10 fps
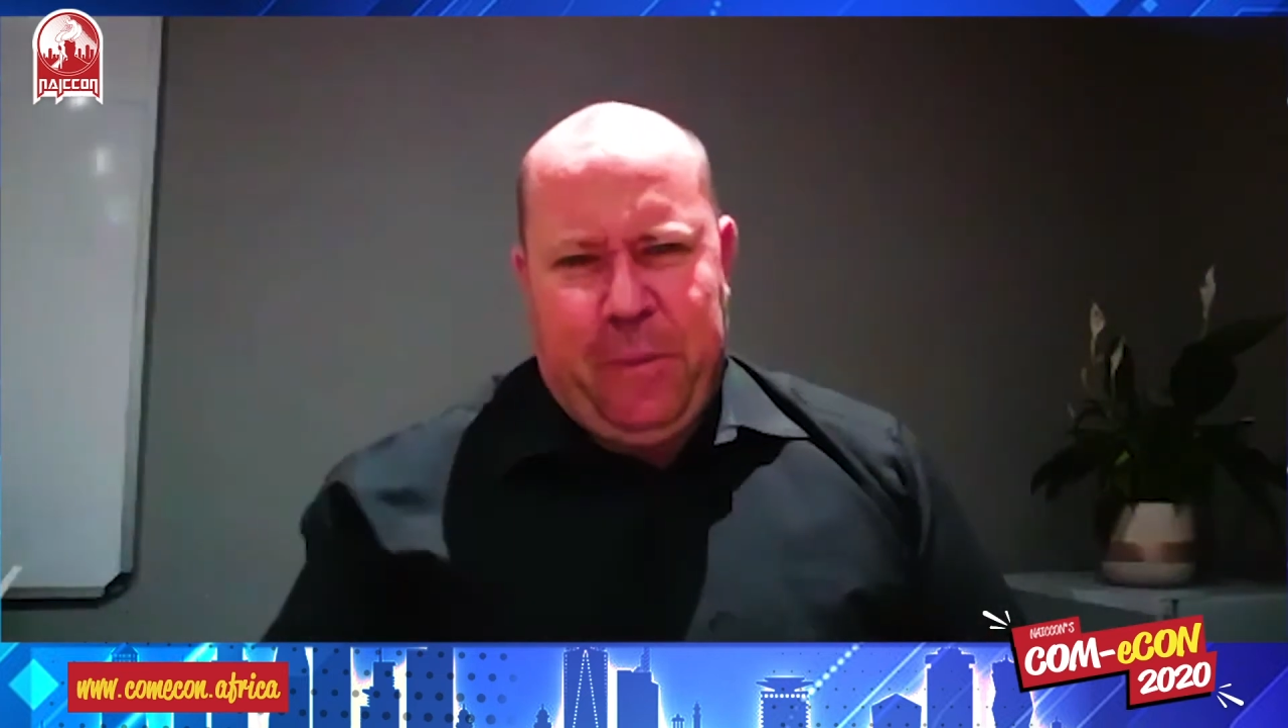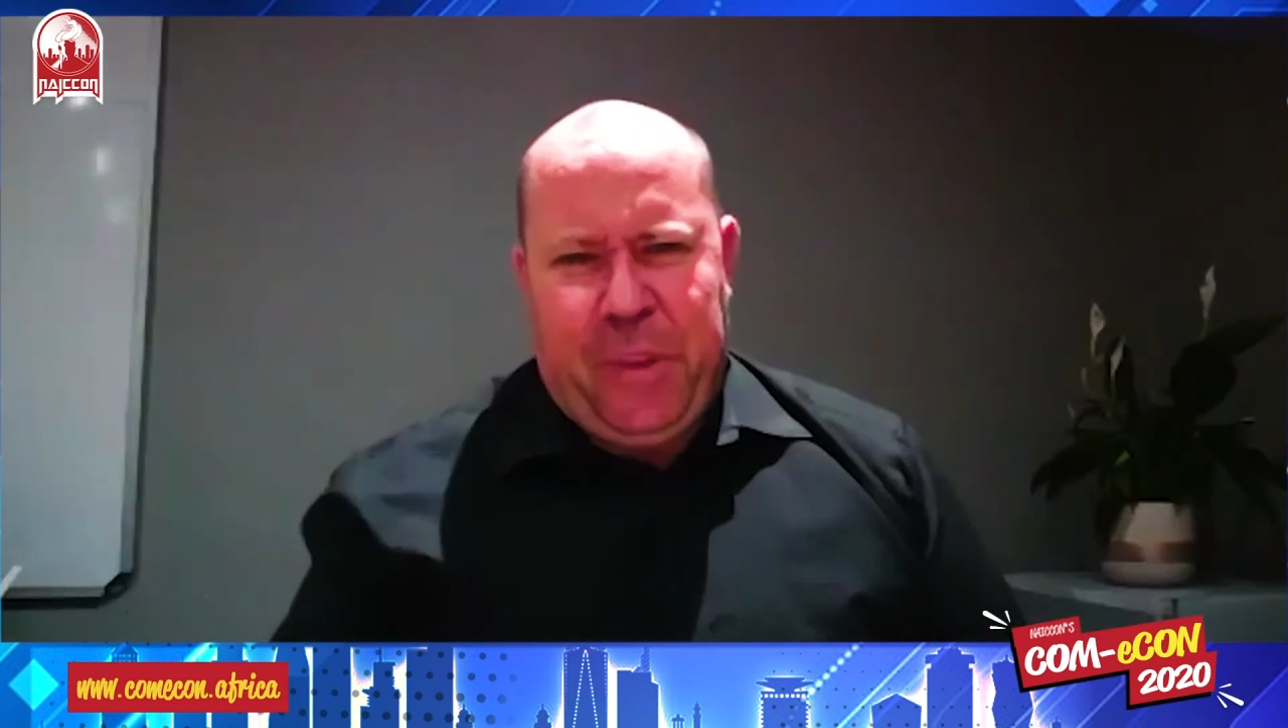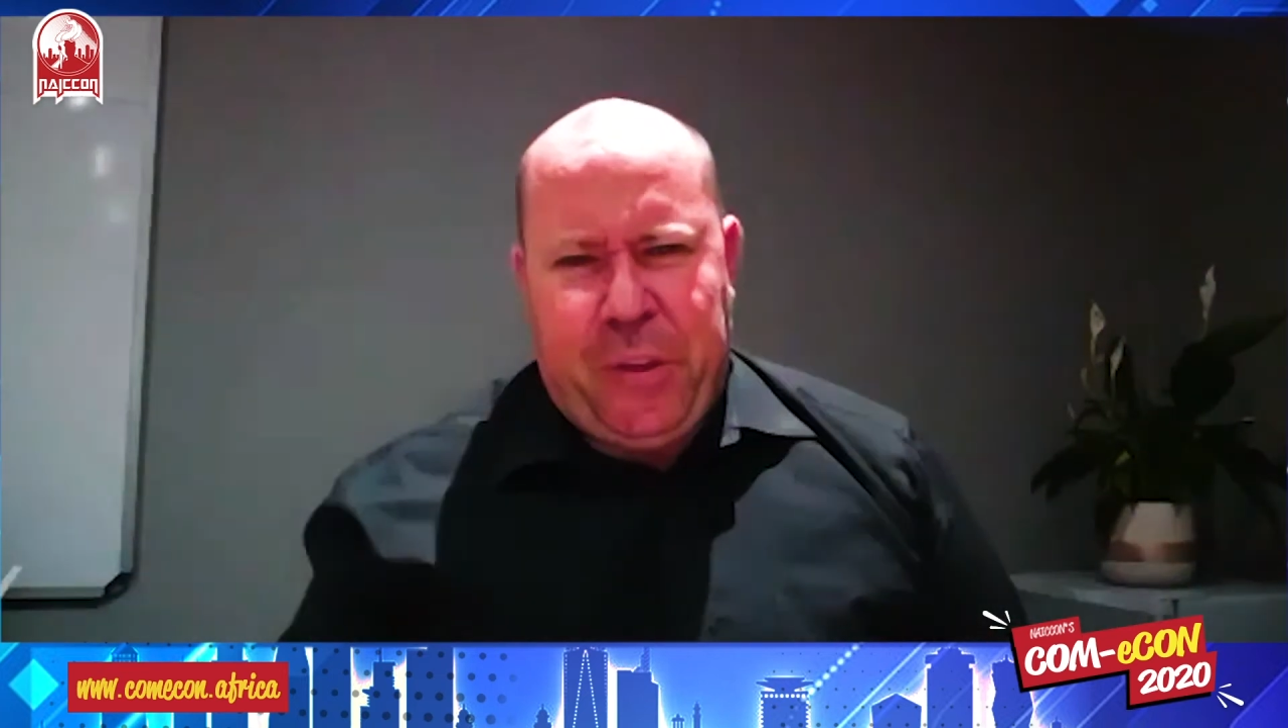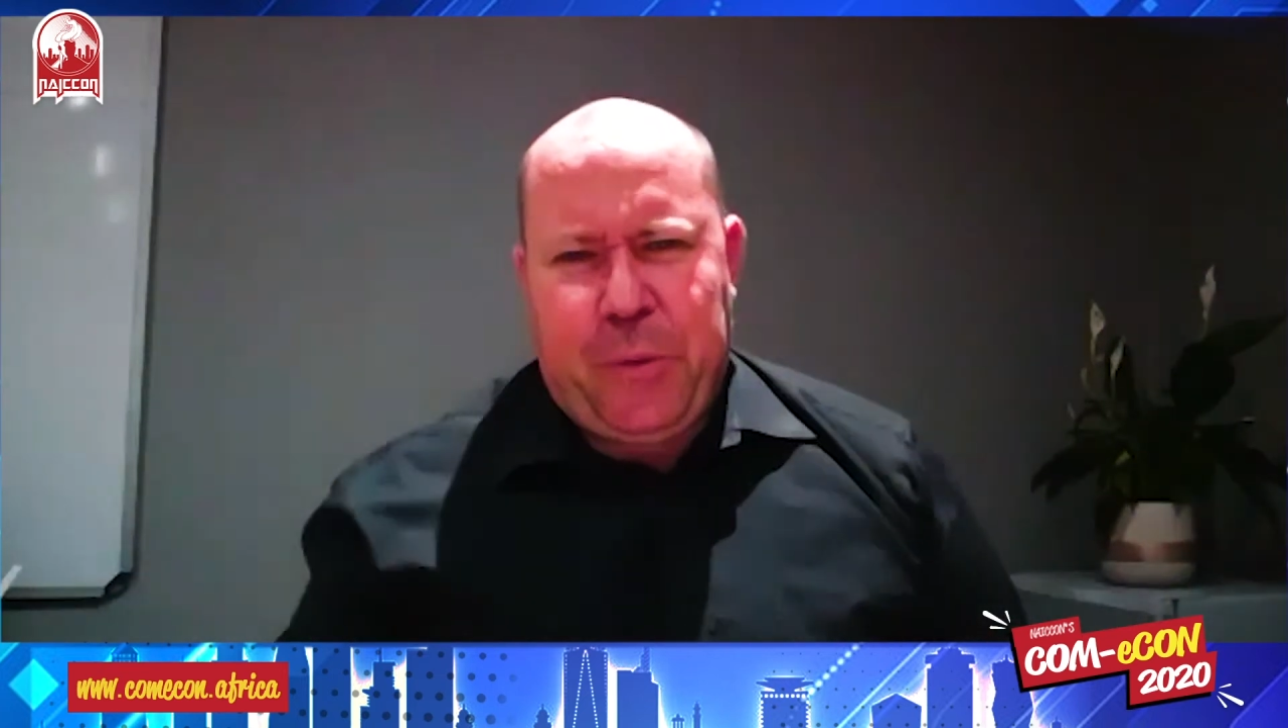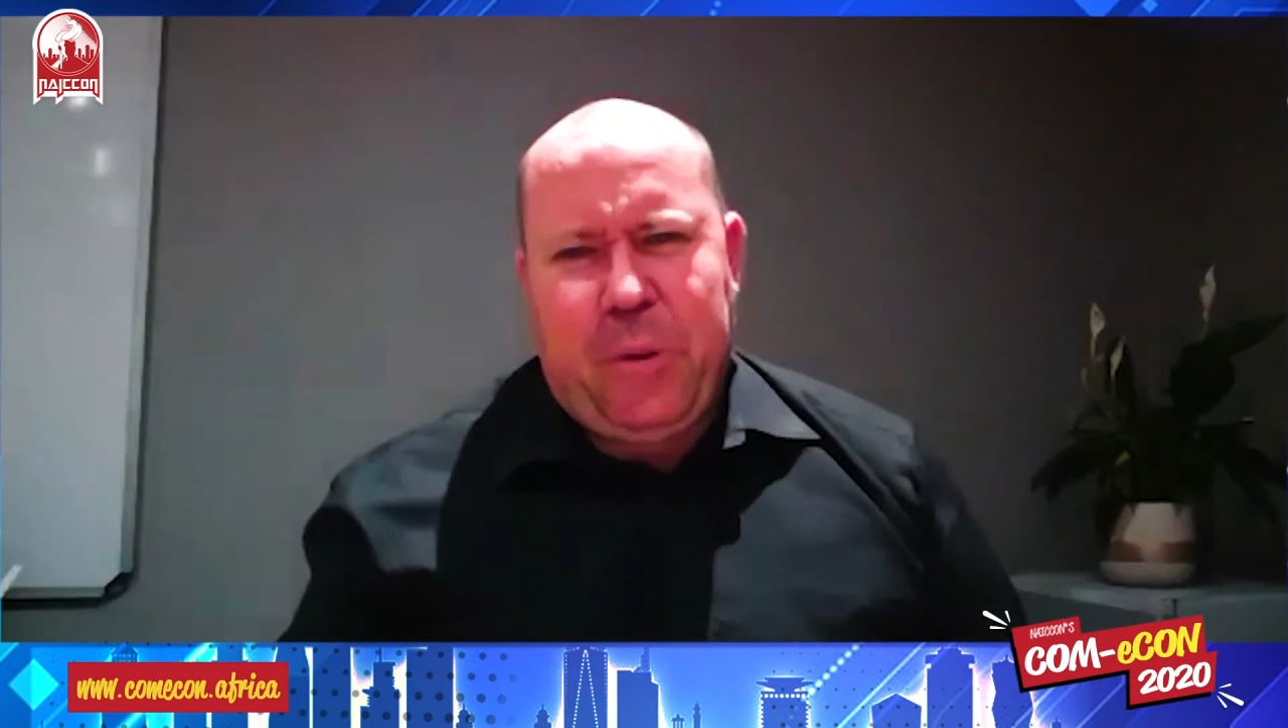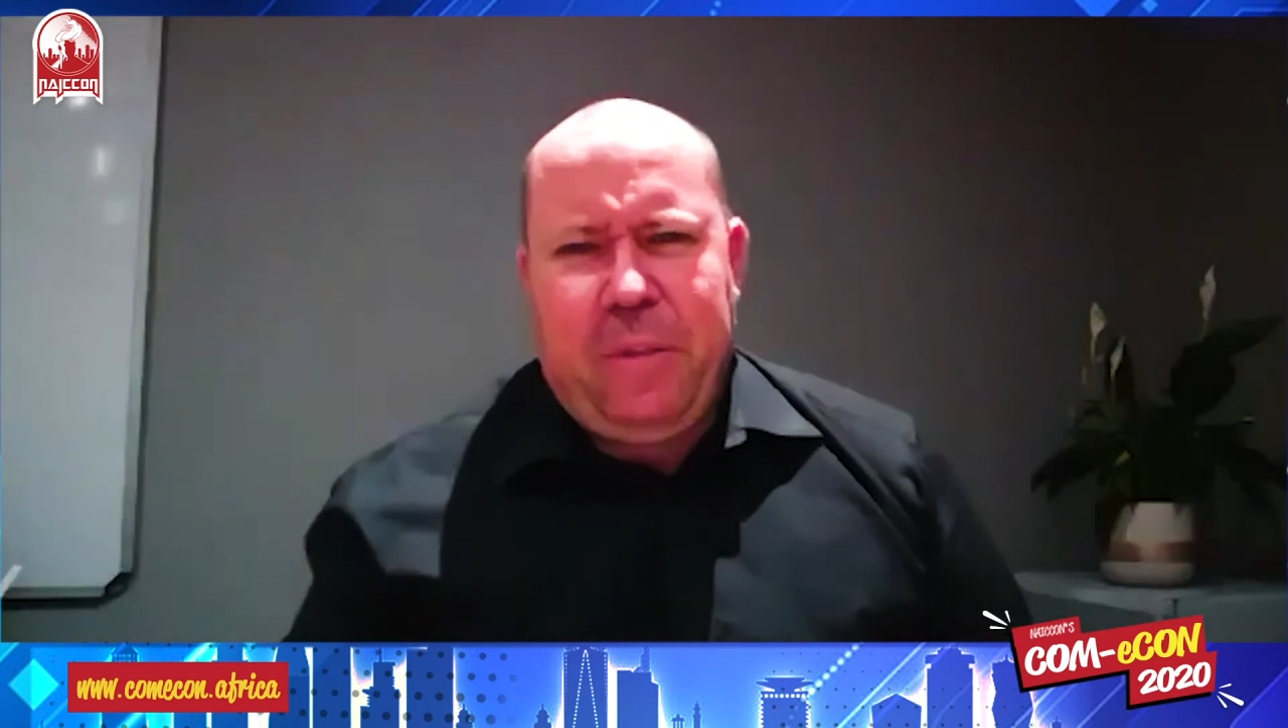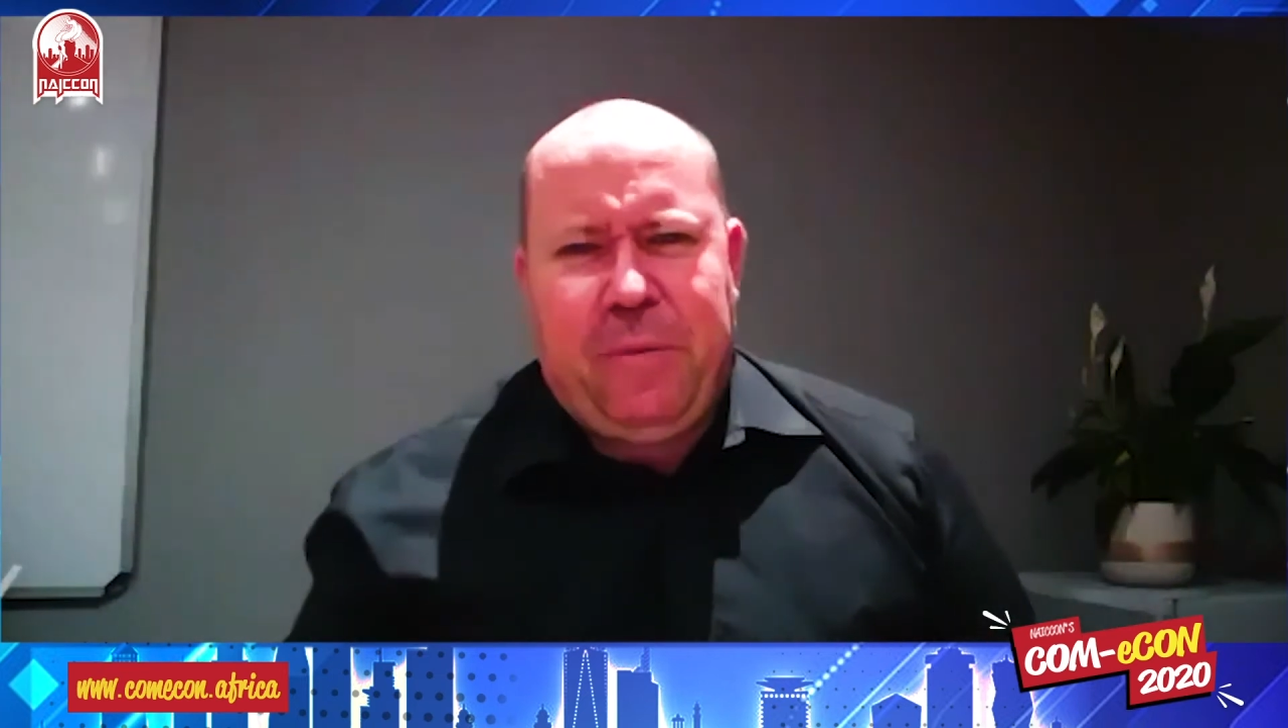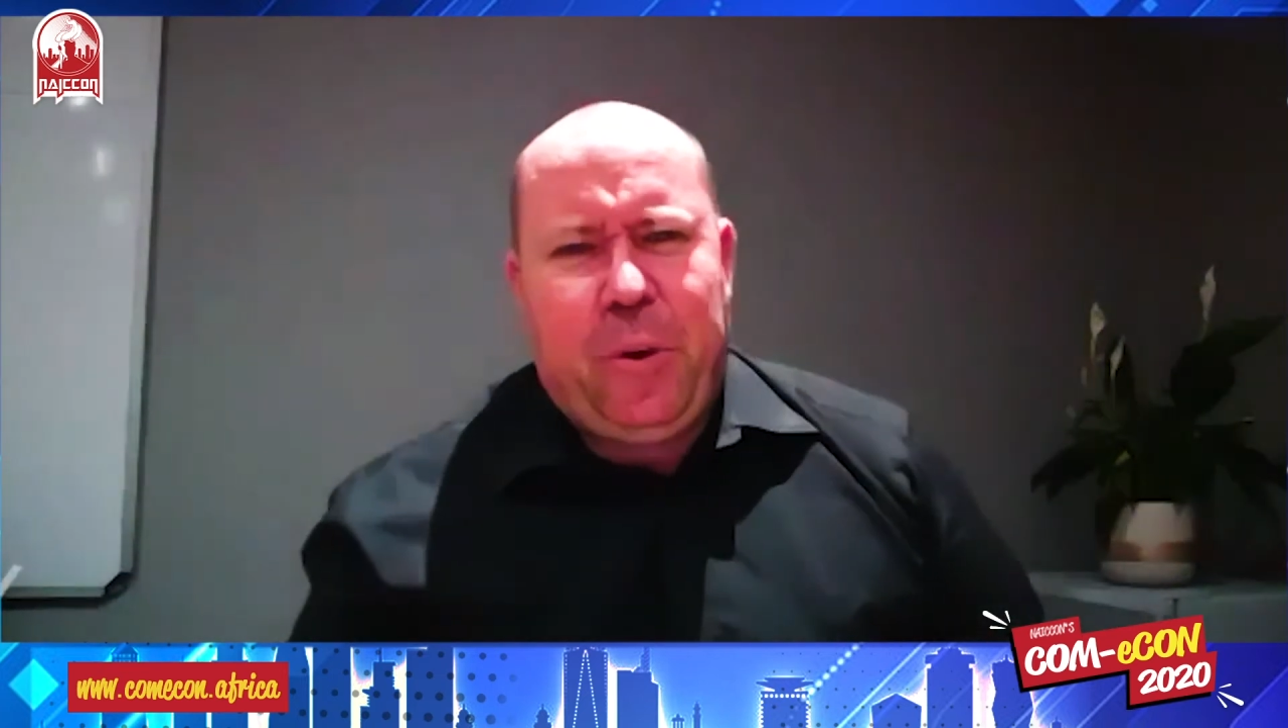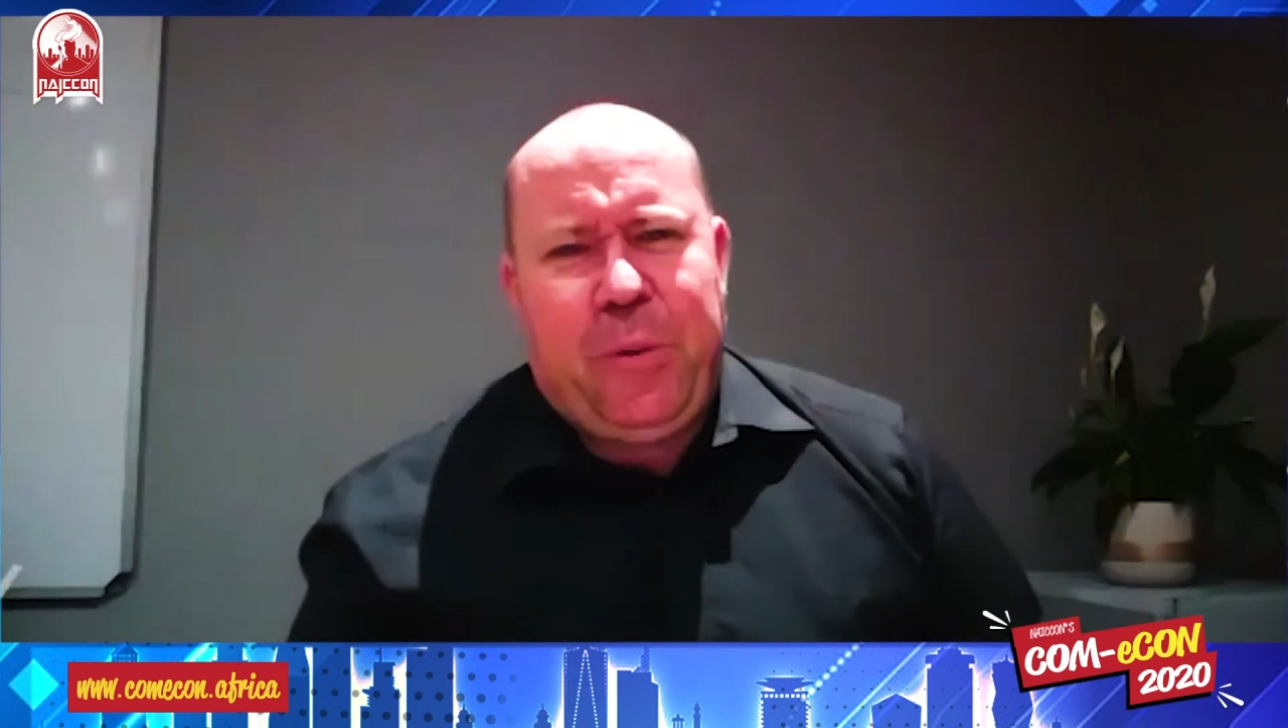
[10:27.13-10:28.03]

the three of you,